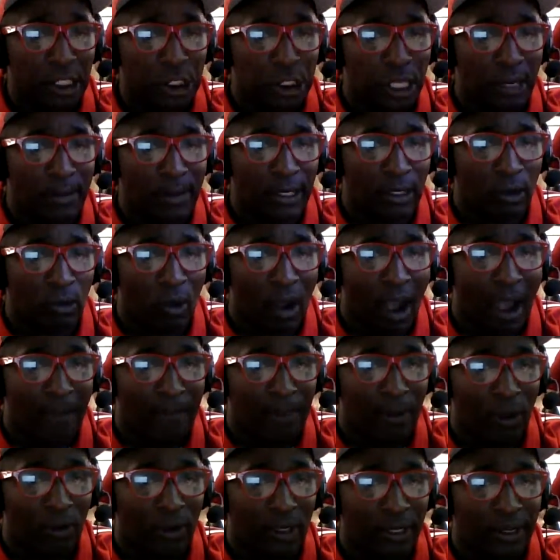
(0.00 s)
Jimmy
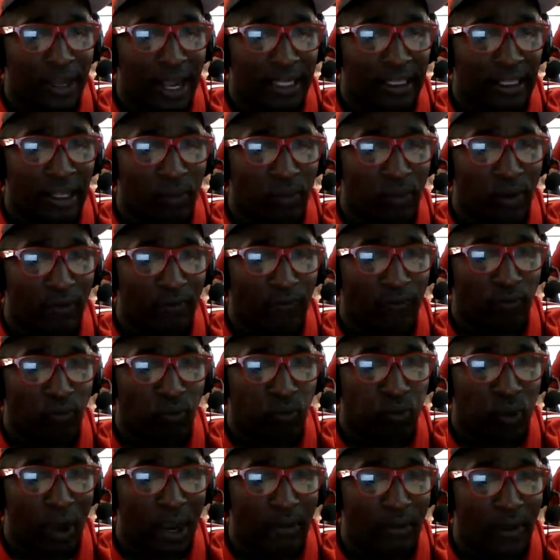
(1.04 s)
Garoppolo connected with
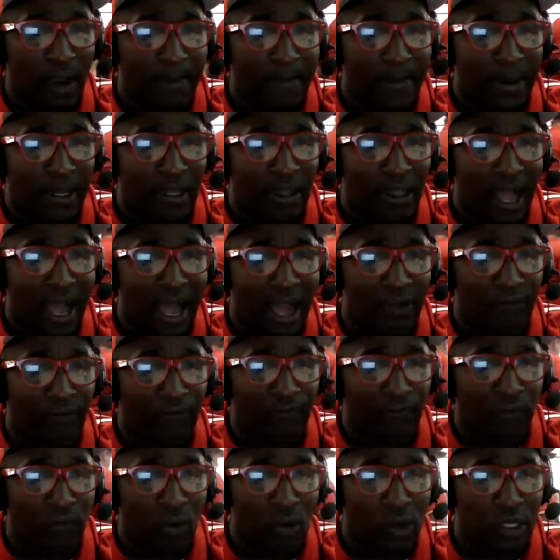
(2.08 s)
Ray McCloud
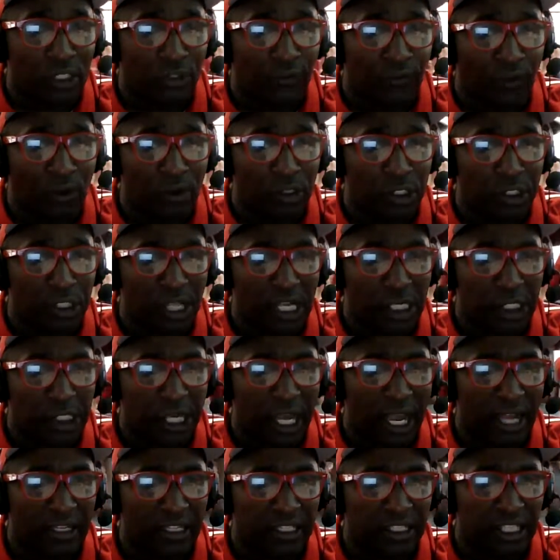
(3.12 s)
for his first
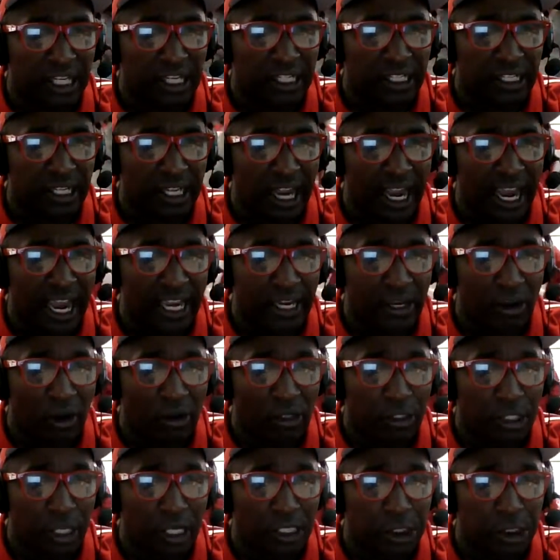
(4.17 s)
touchdown of the season, an
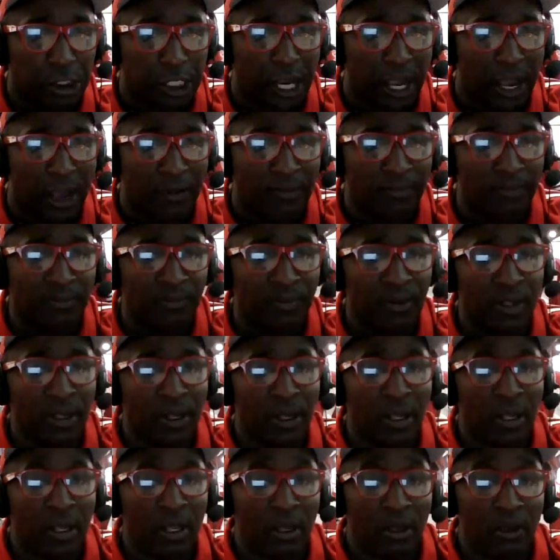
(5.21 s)
8-yard touchdown
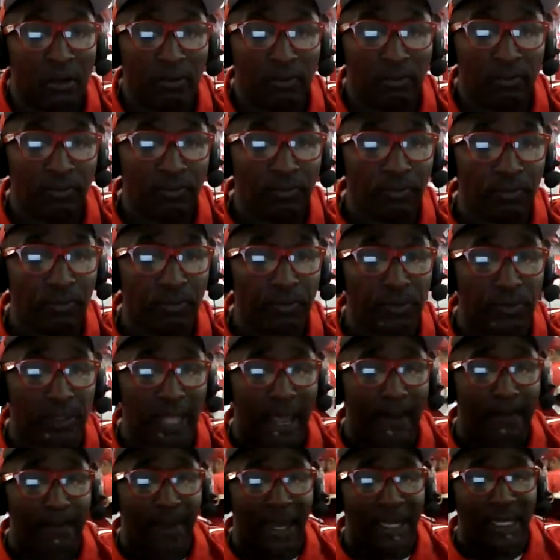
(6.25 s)

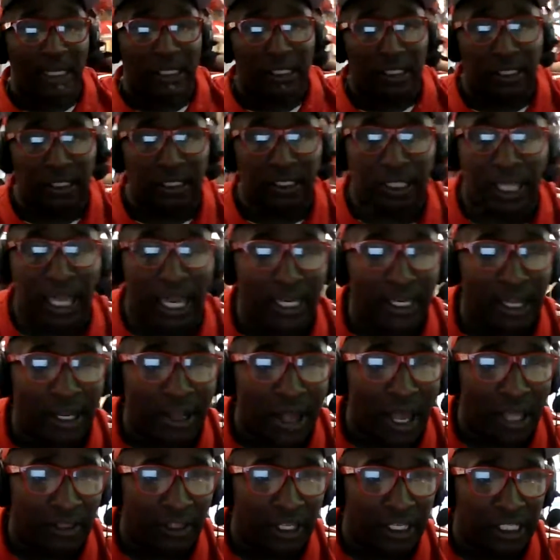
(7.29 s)
that made it
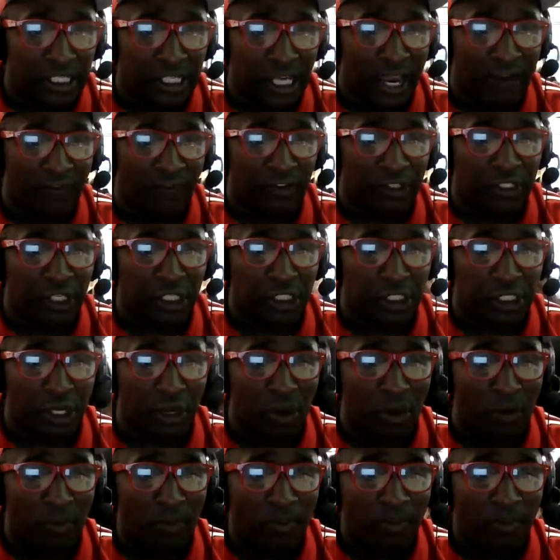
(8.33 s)
10-0 San Francisco.